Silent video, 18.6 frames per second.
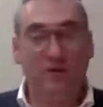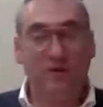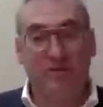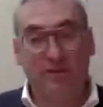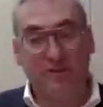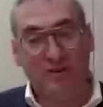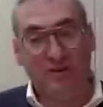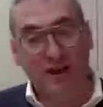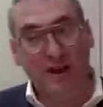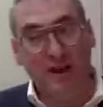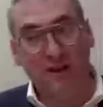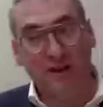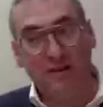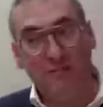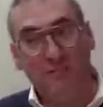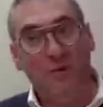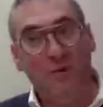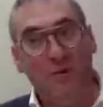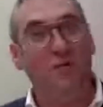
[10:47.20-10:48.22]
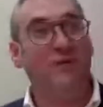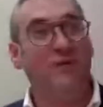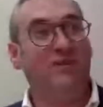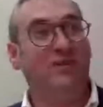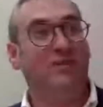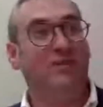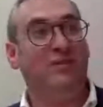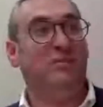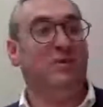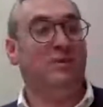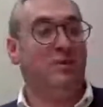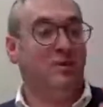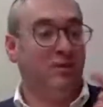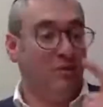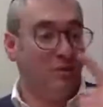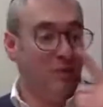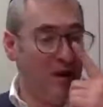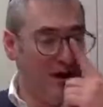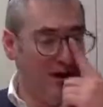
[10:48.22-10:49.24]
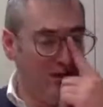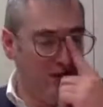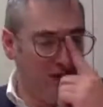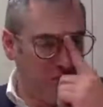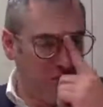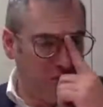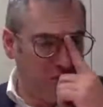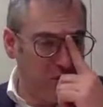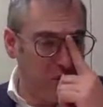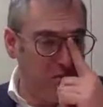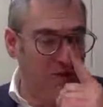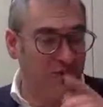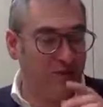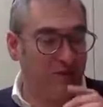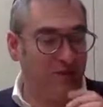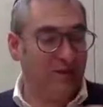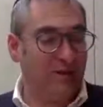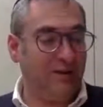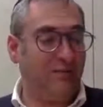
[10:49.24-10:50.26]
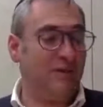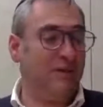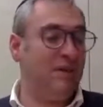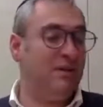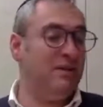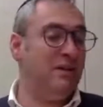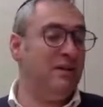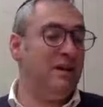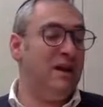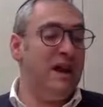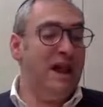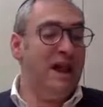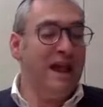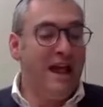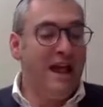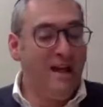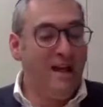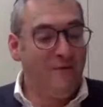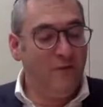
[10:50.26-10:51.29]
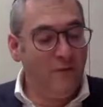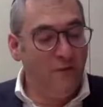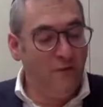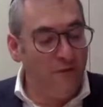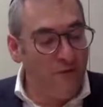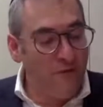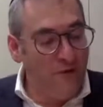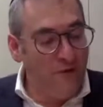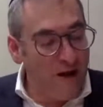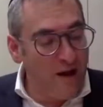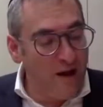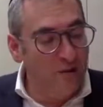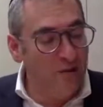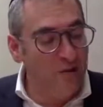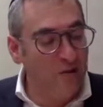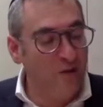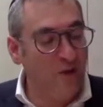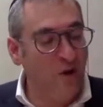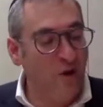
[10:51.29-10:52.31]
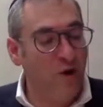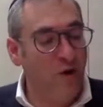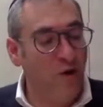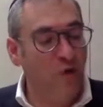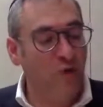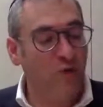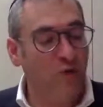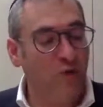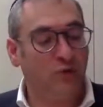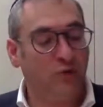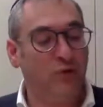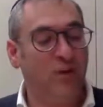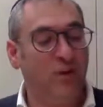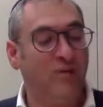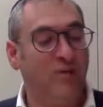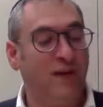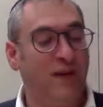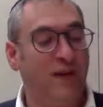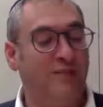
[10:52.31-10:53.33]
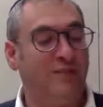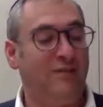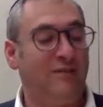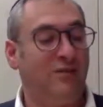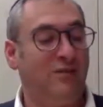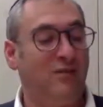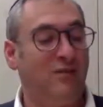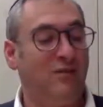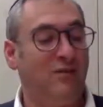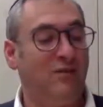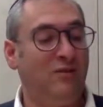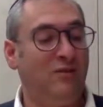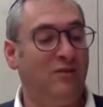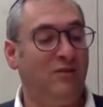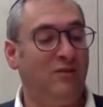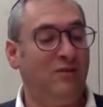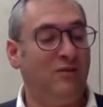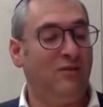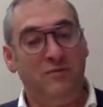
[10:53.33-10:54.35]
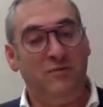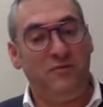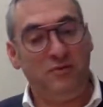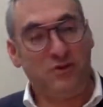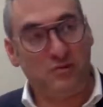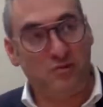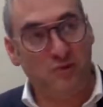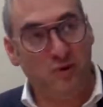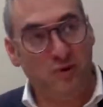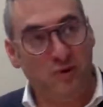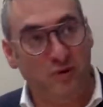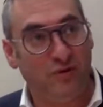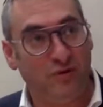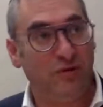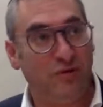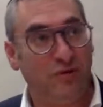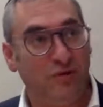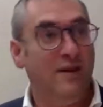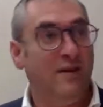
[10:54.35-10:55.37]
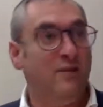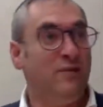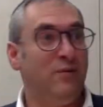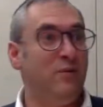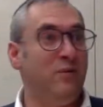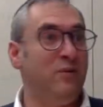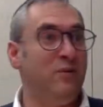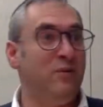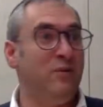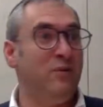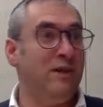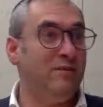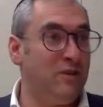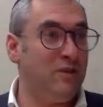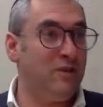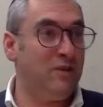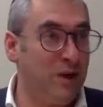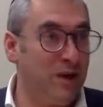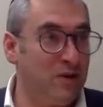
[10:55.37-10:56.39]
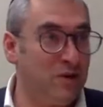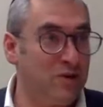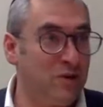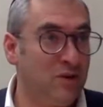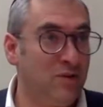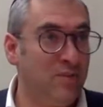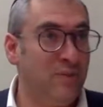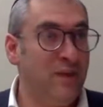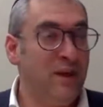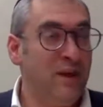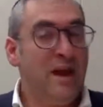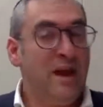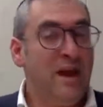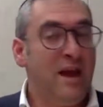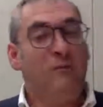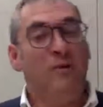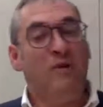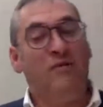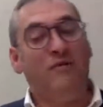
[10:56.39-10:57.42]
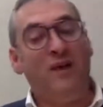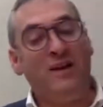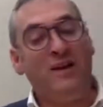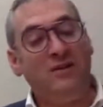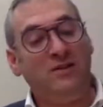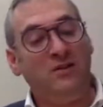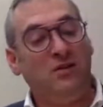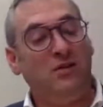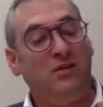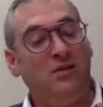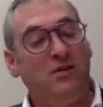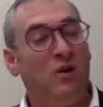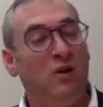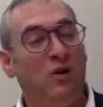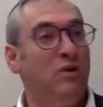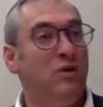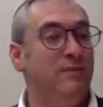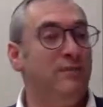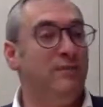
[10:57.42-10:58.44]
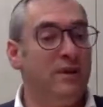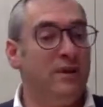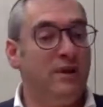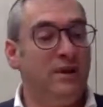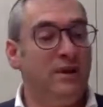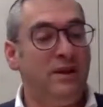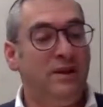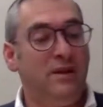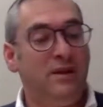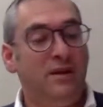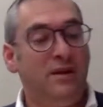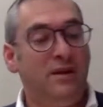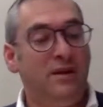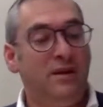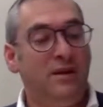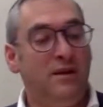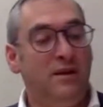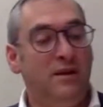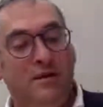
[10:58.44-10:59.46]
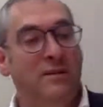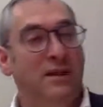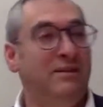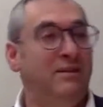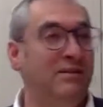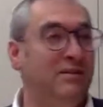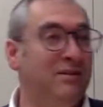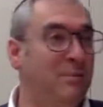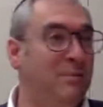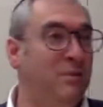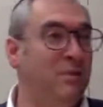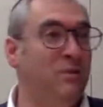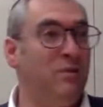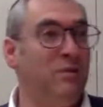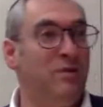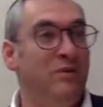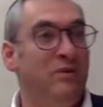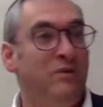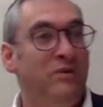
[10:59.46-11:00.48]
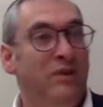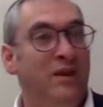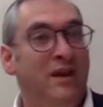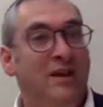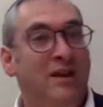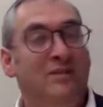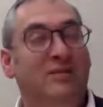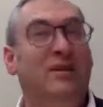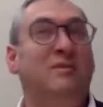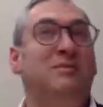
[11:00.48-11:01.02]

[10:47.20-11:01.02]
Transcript: Os is a sign, mofes is a miracle. Why are these two words significant? If you follow the whole story of the Exodus of Egypt from Shmos through the end of this parsha, we find that the Torah mixes up the words.